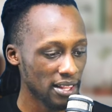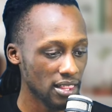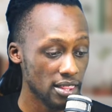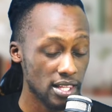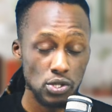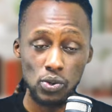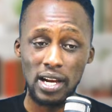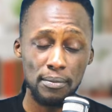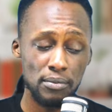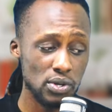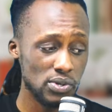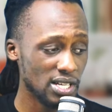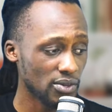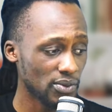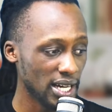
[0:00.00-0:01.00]
And the tool I'm
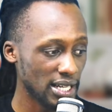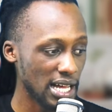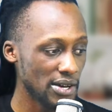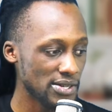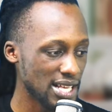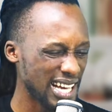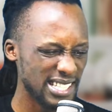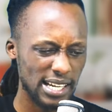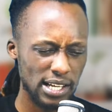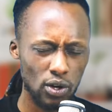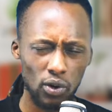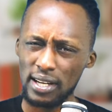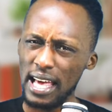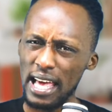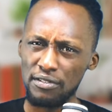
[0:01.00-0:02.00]
using right now is actually
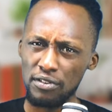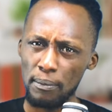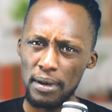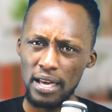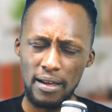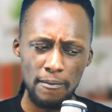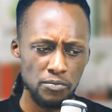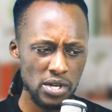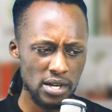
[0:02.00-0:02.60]
called Everbee.